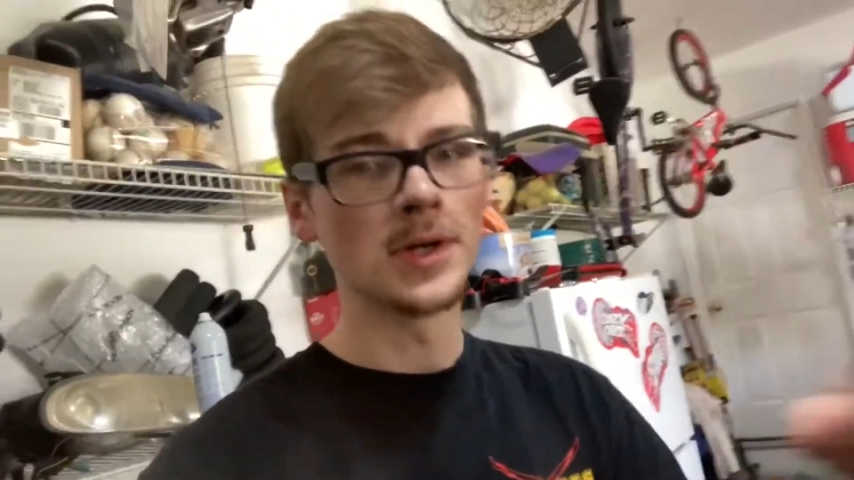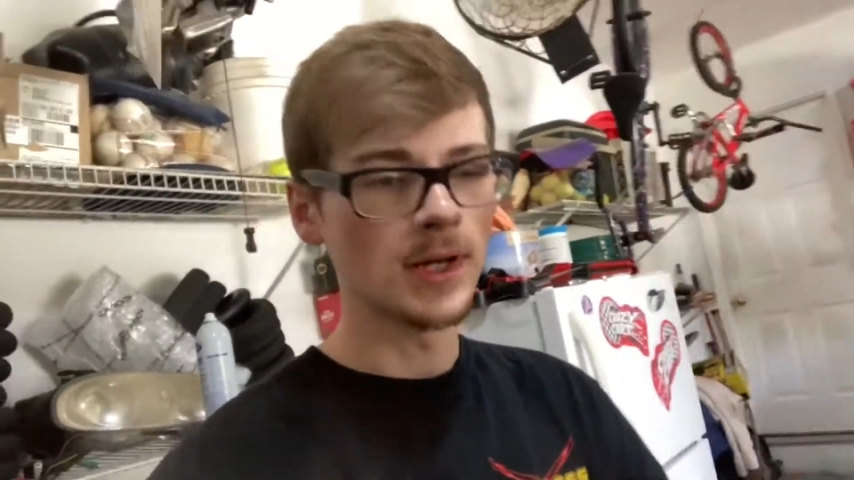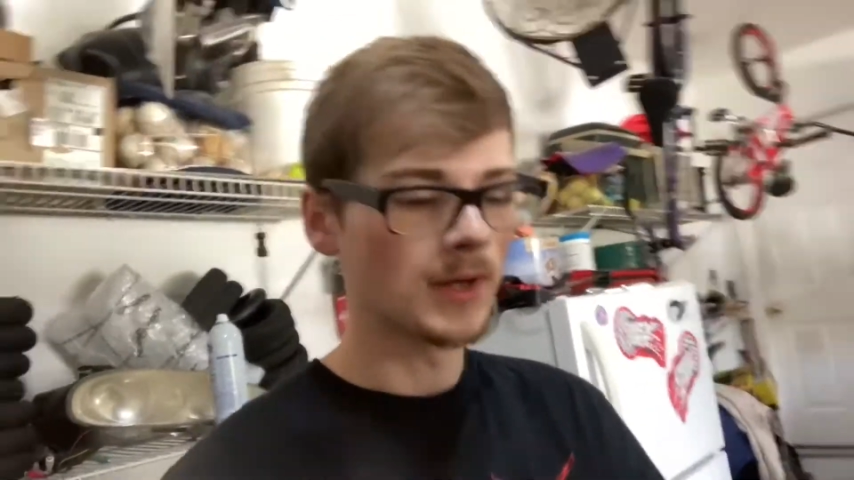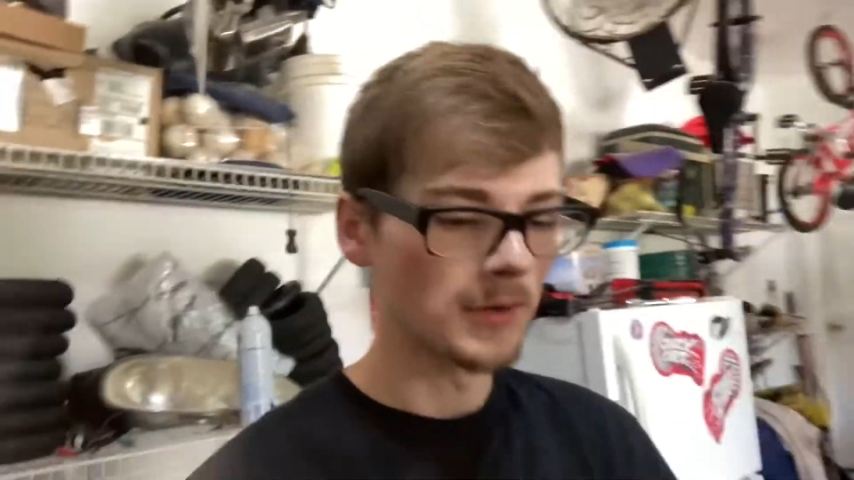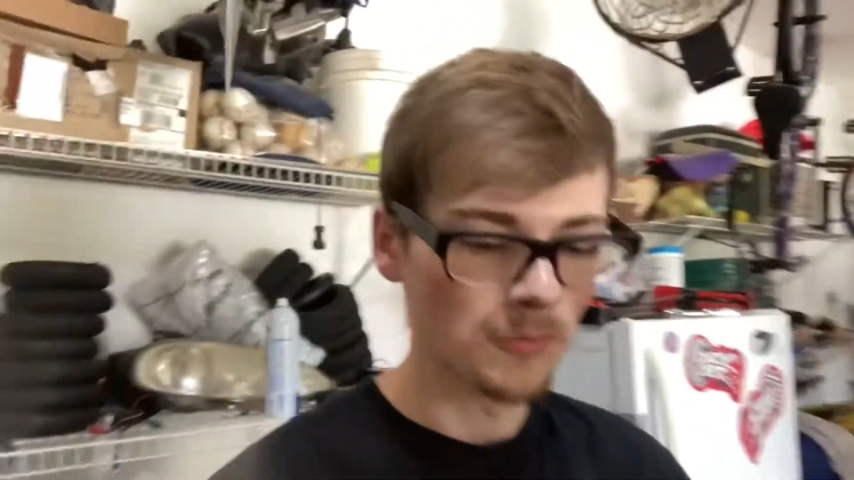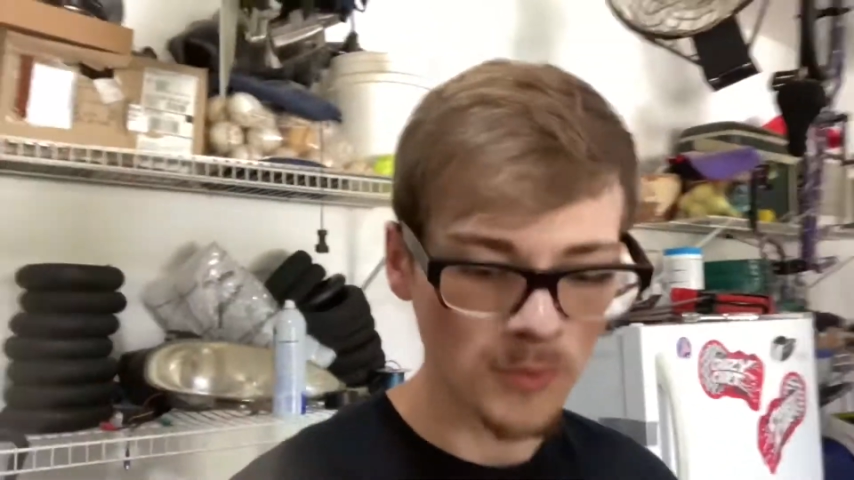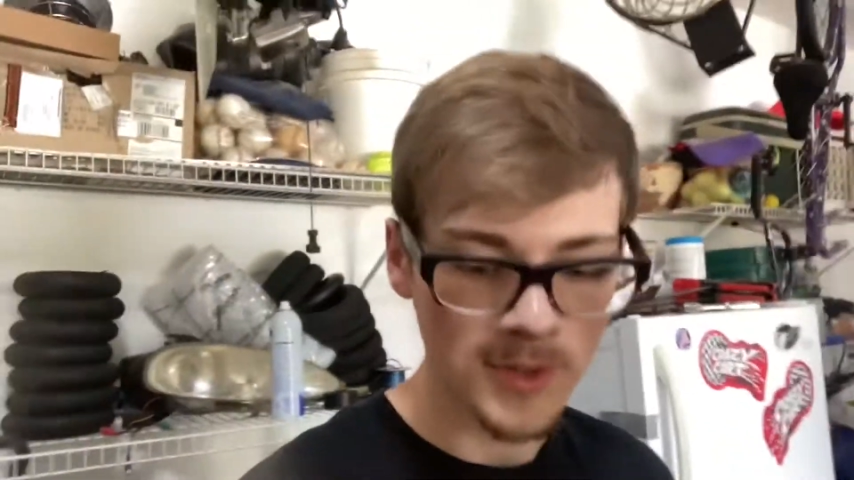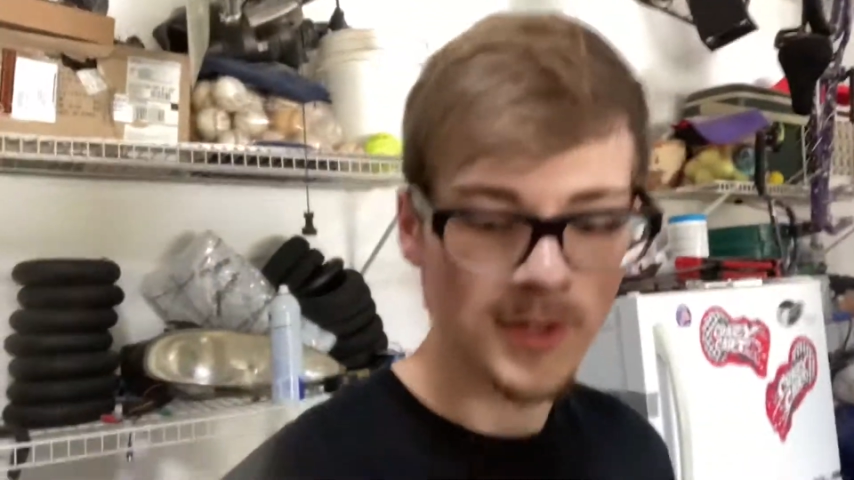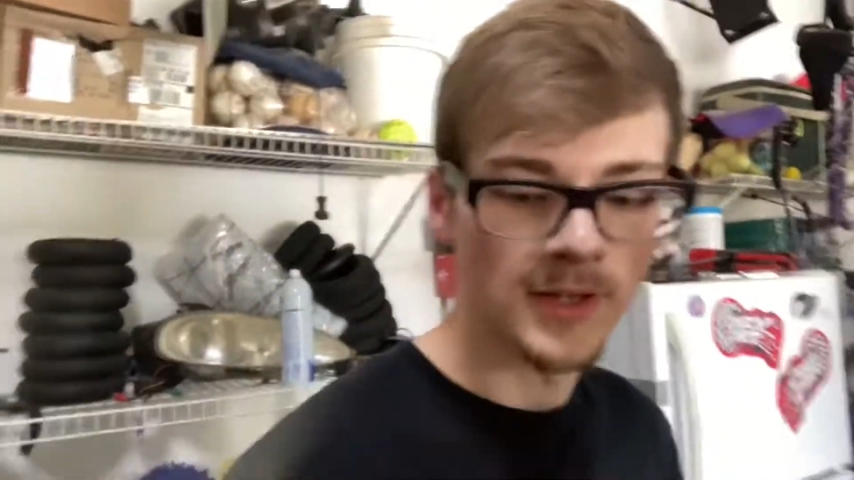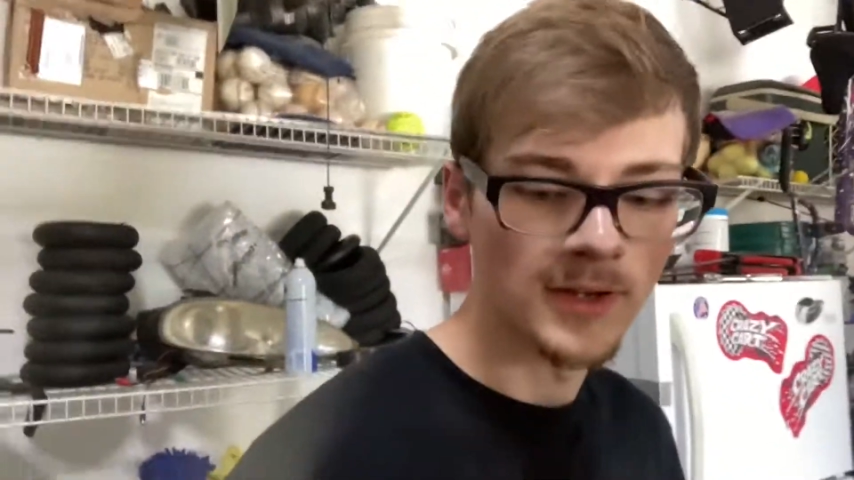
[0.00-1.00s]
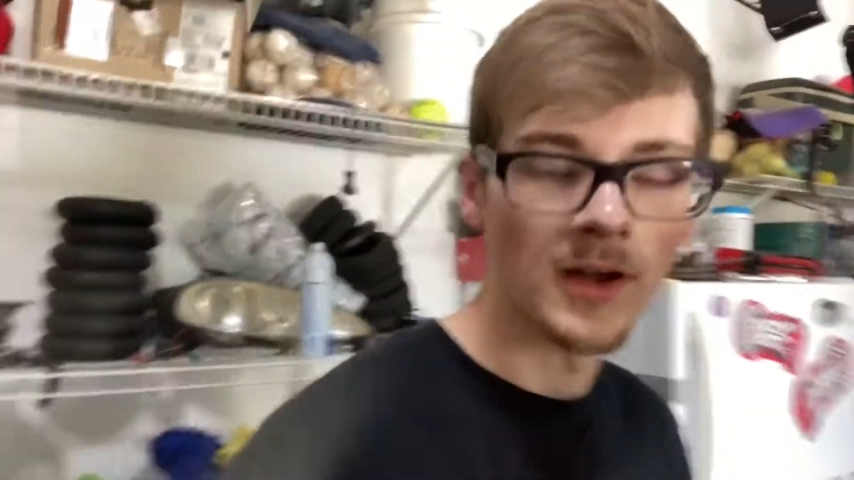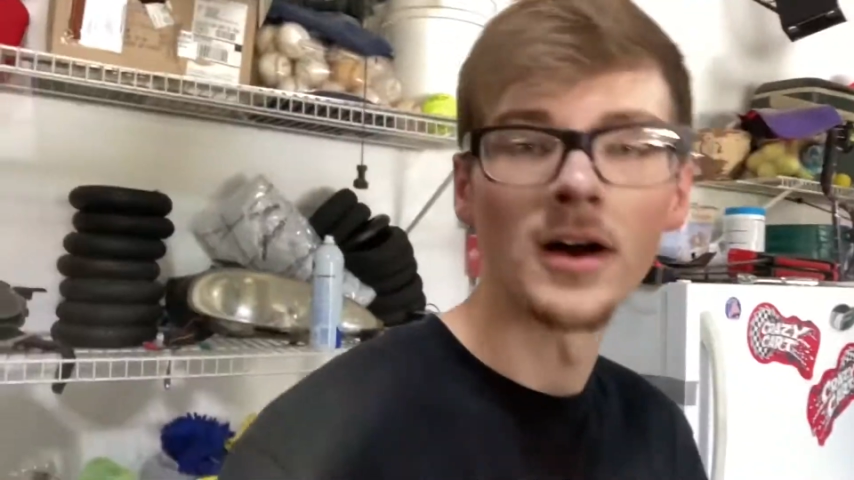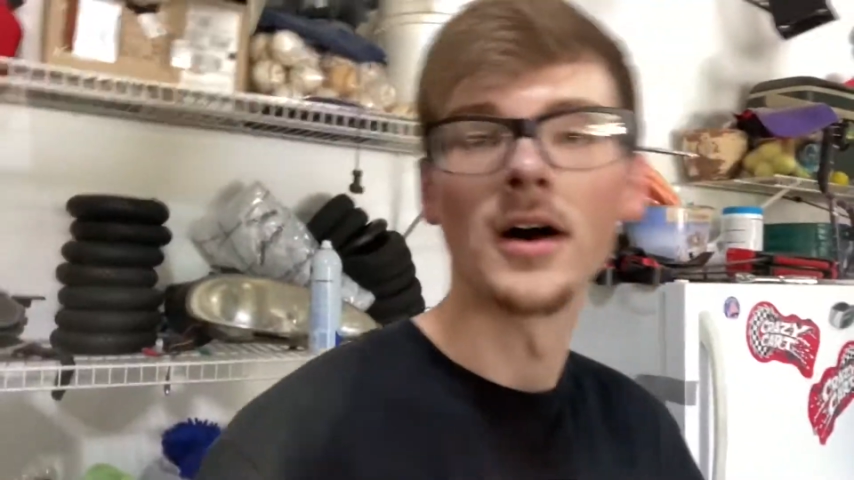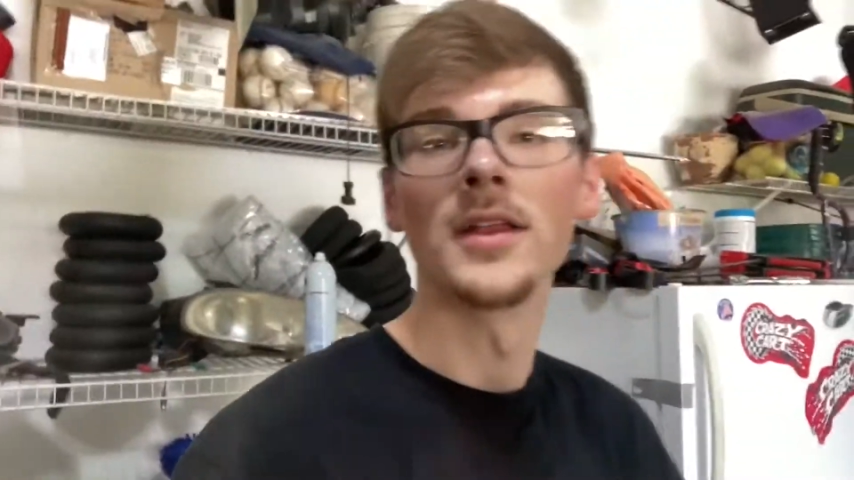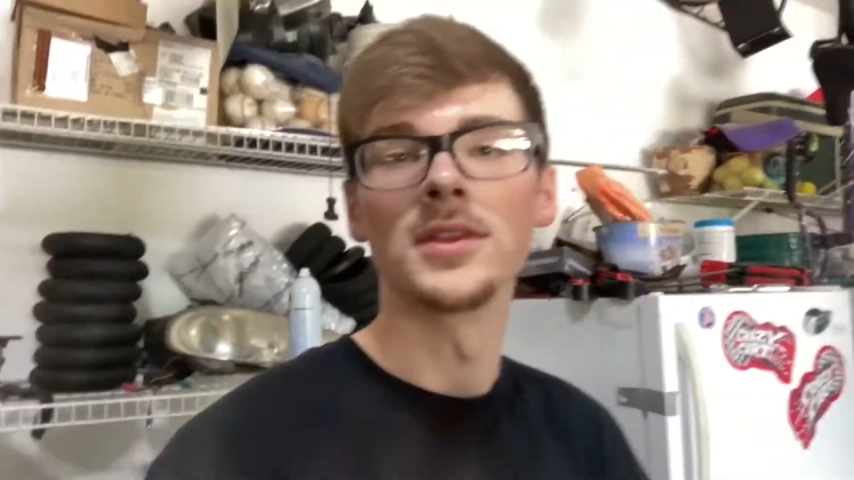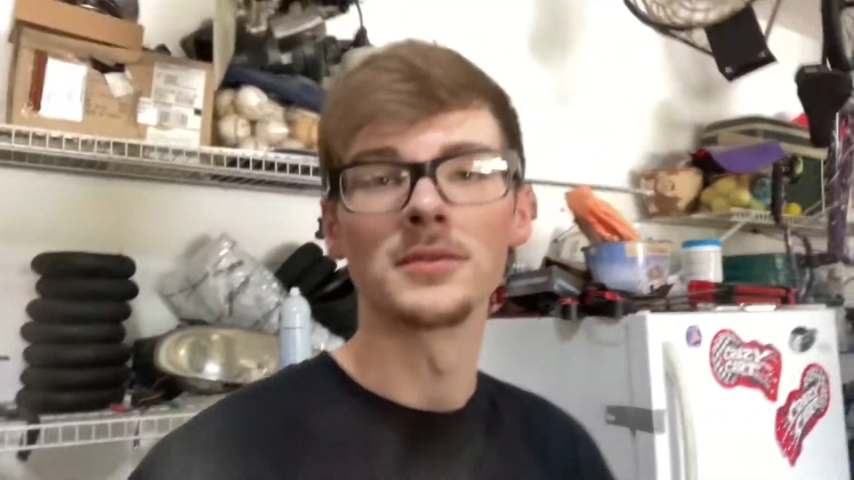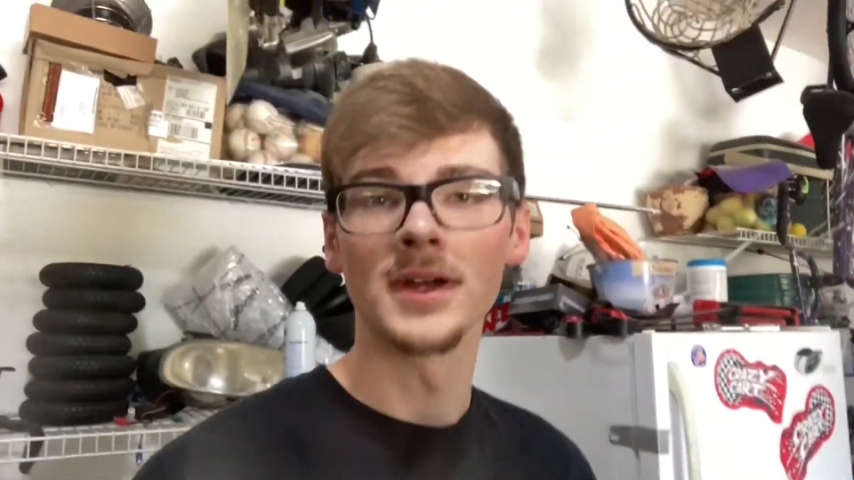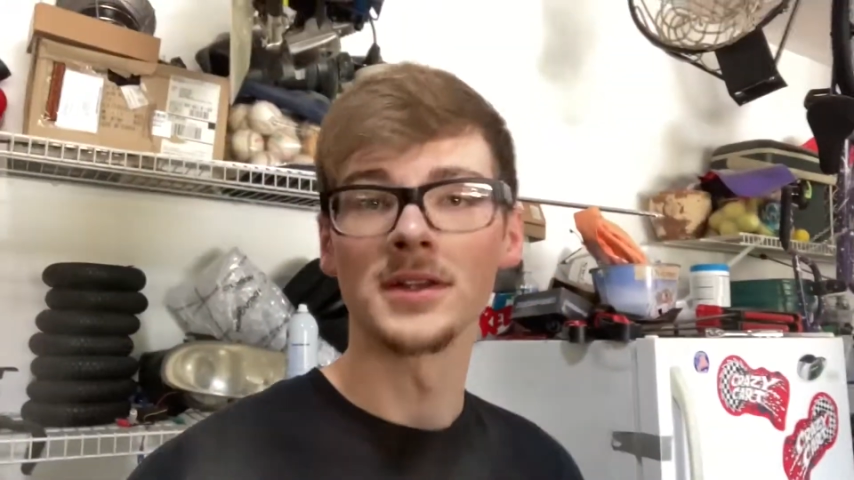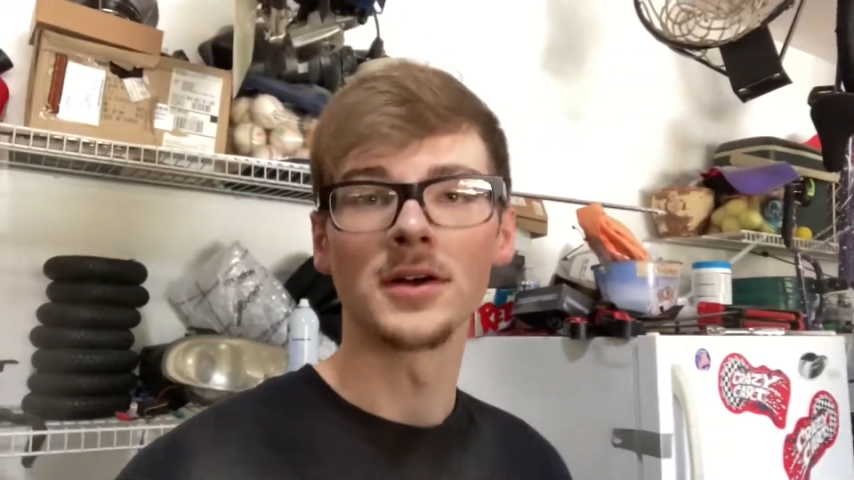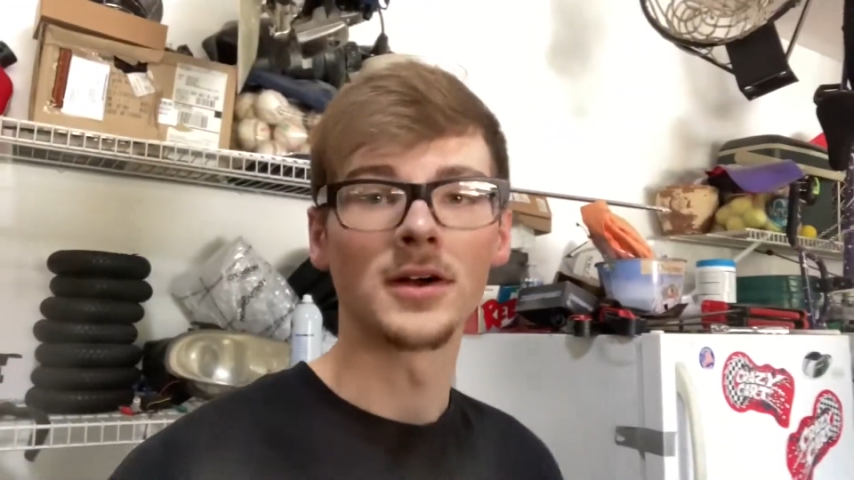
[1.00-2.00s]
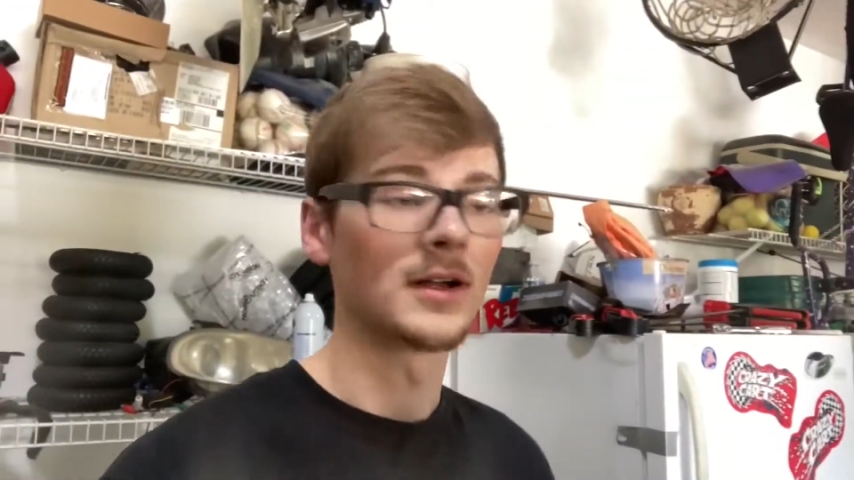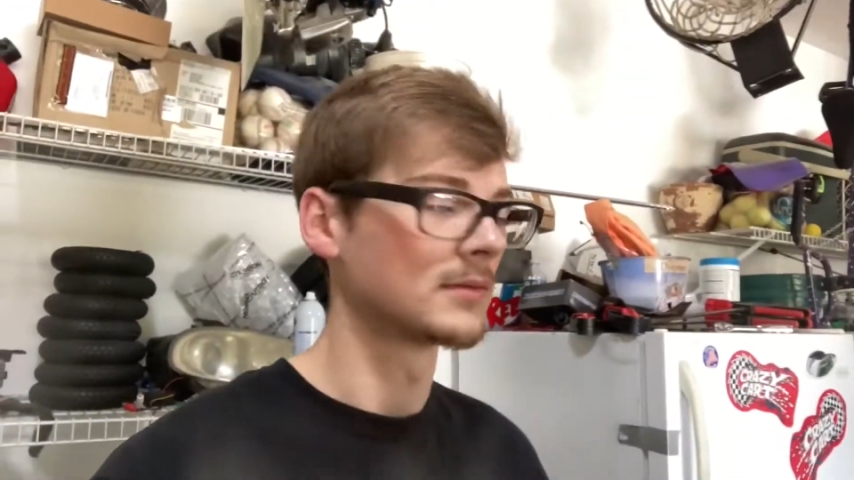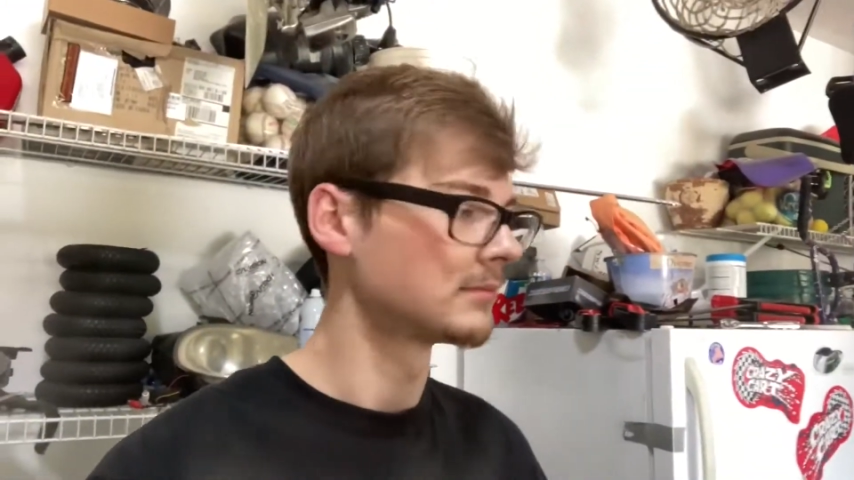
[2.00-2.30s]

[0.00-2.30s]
of working on the red car